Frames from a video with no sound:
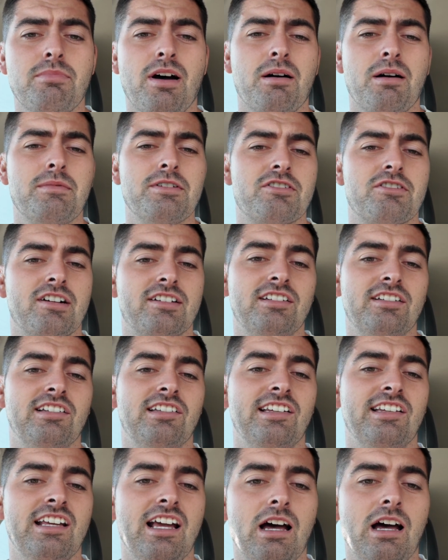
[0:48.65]
but I'm interested to
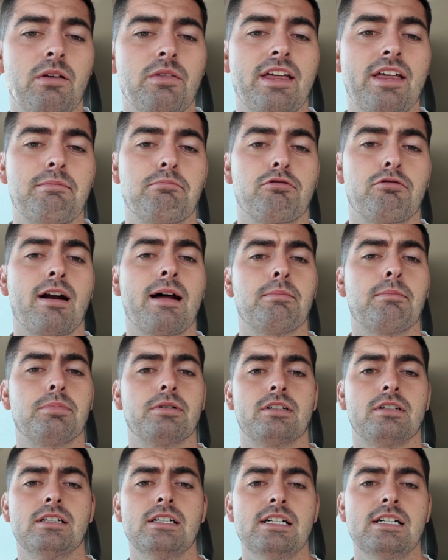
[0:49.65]
see how they prep
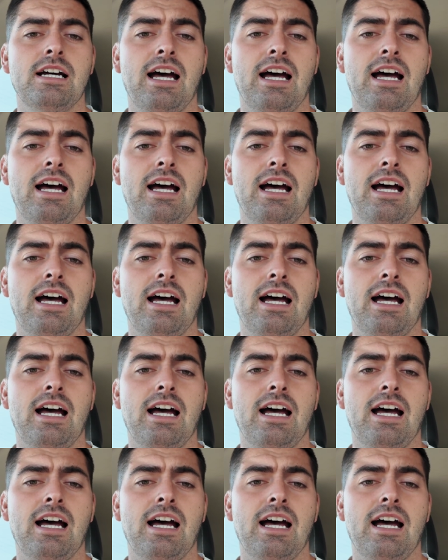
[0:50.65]
and